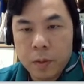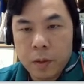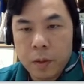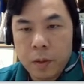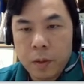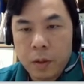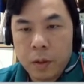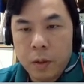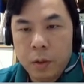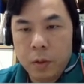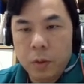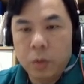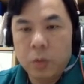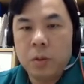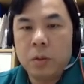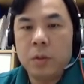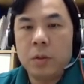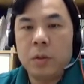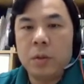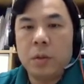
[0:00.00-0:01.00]
equal to
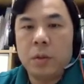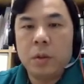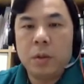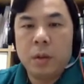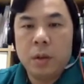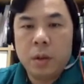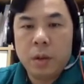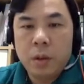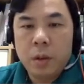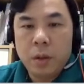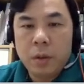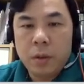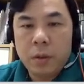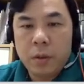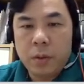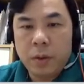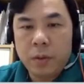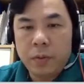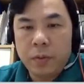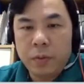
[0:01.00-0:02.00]
0.
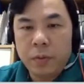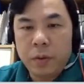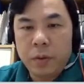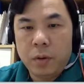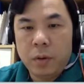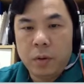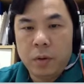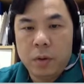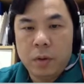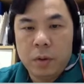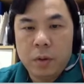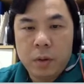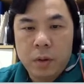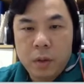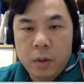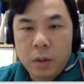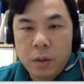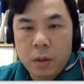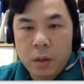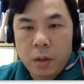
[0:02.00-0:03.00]
Therefore,
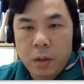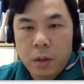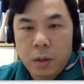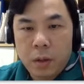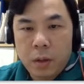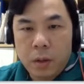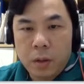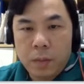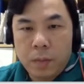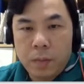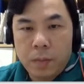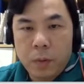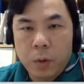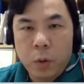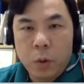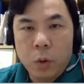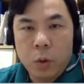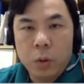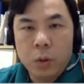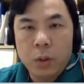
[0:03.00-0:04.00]

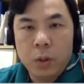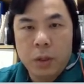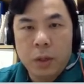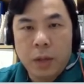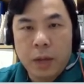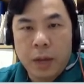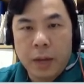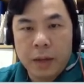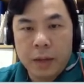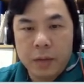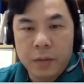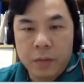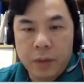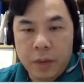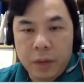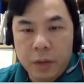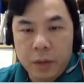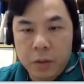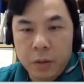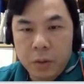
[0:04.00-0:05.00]
all the
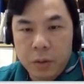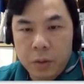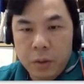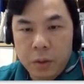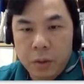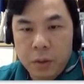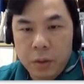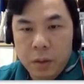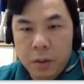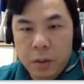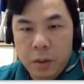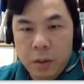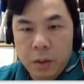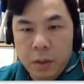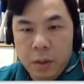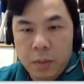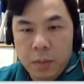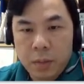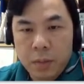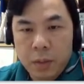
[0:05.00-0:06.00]
eigenvalues,
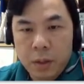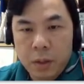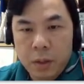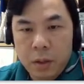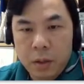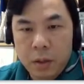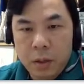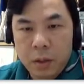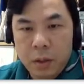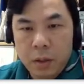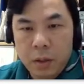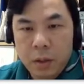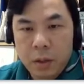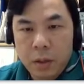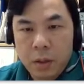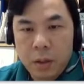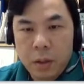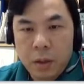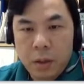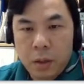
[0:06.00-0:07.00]
lambda,
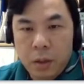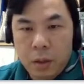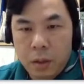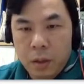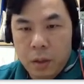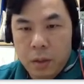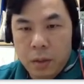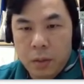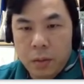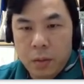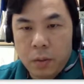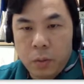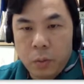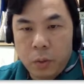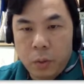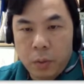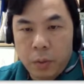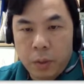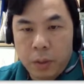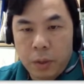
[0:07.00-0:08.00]

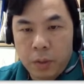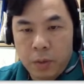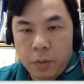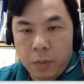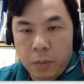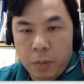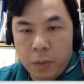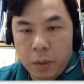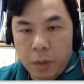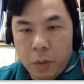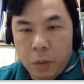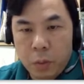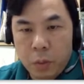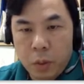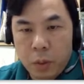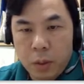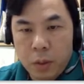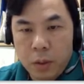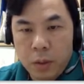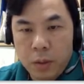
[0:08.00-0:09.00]
will be given by
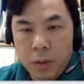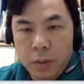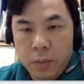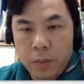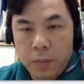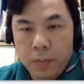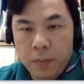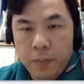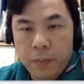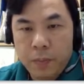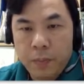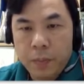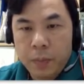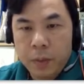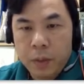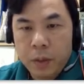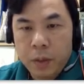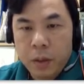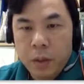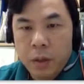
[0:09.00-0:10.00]
1.
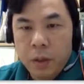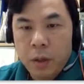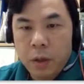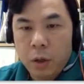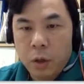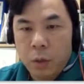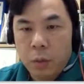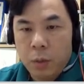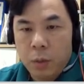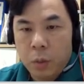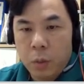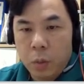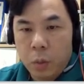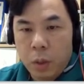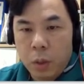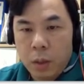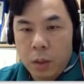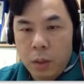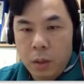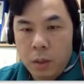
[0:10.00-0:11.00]
It could be
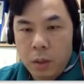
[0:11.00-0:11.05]
1,